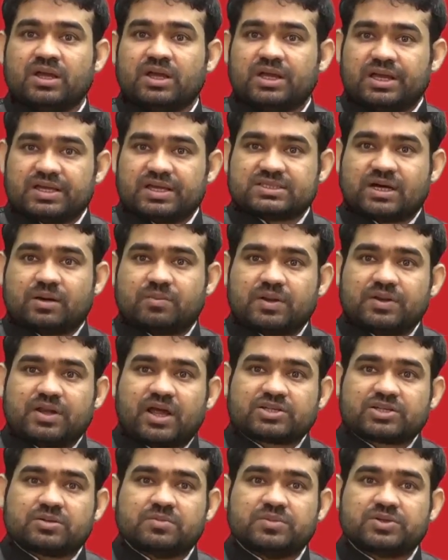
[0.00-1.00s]
Example,
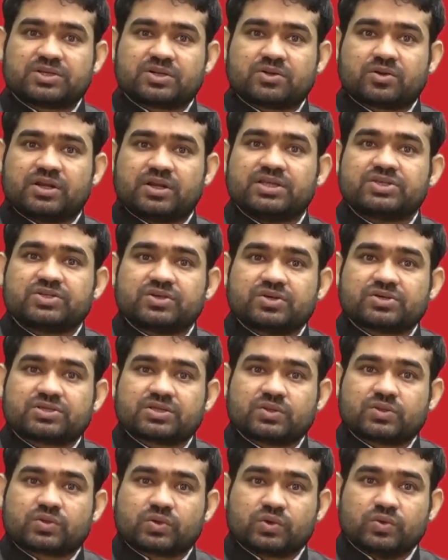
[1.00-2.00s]
National Mission on
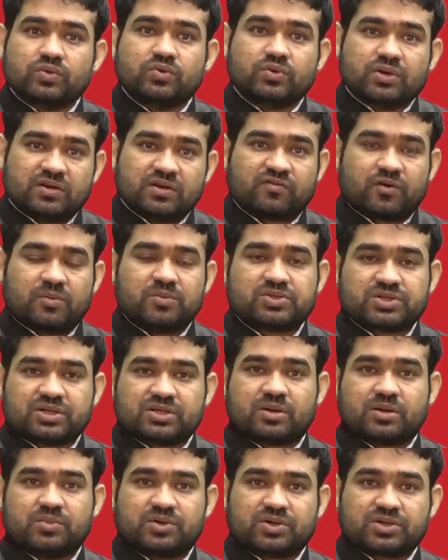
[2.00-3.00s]
Education through Information
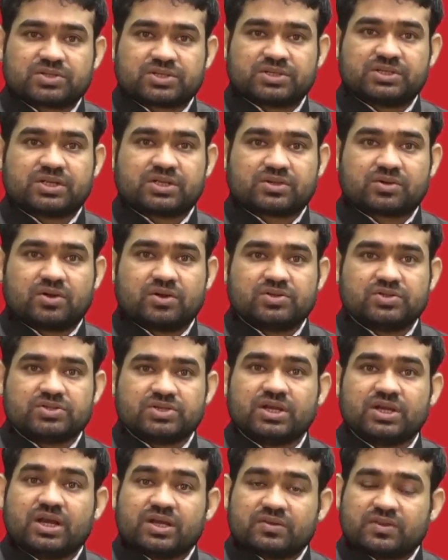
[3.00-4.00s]
Communication
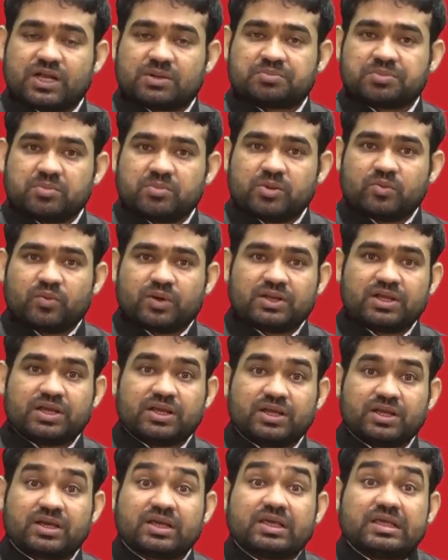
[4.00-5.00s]
Technology. That may be one
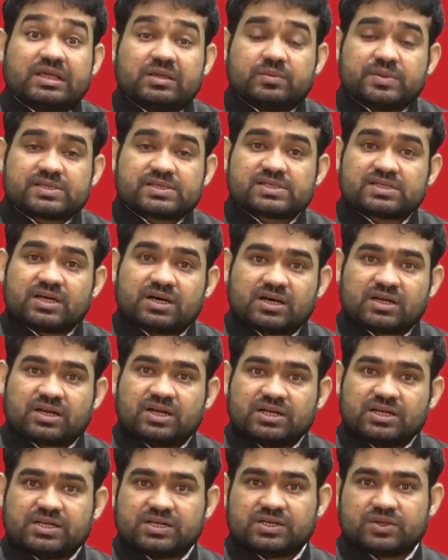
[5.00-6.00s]
area. E-Basta
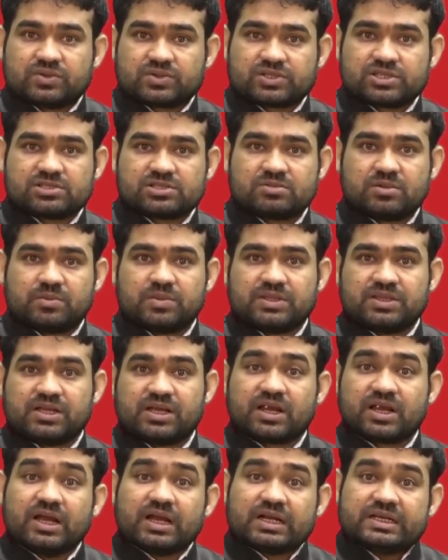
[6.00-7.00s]
related questions may be
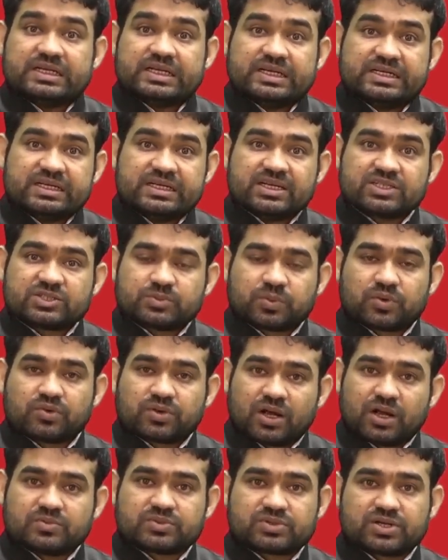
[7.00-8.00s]
there. DTH
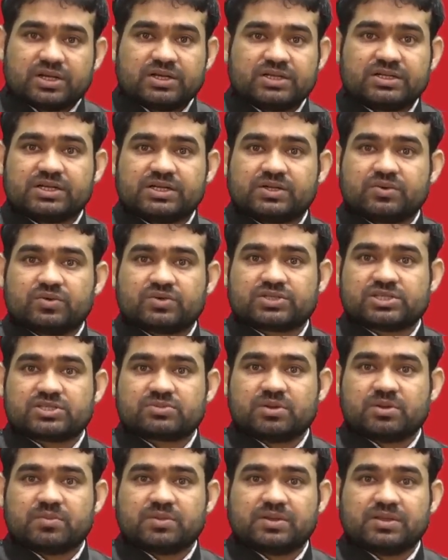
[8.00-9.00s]
programs related questions
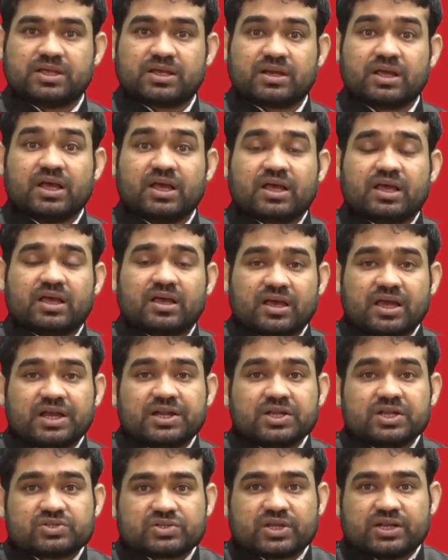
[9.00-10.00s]
may be there. Uh,
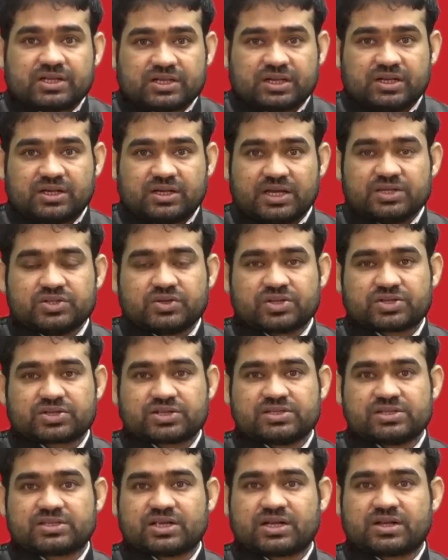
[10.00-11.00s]
EDUSAT, uh,
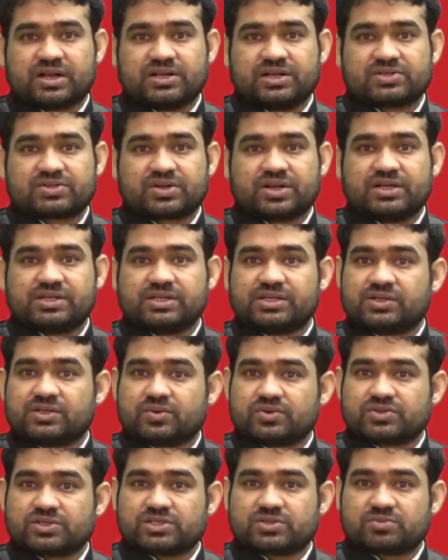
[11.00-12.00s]
Educational Satellites related
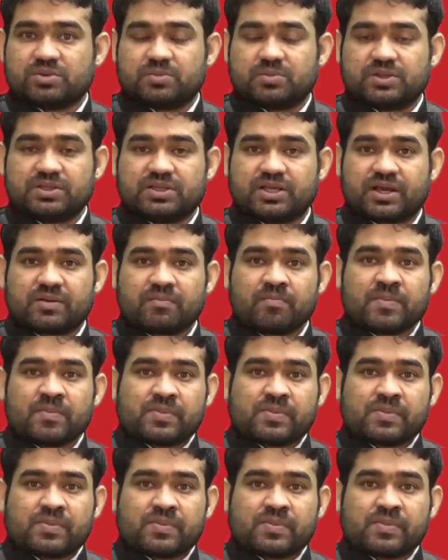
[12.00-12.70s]
questions may be there.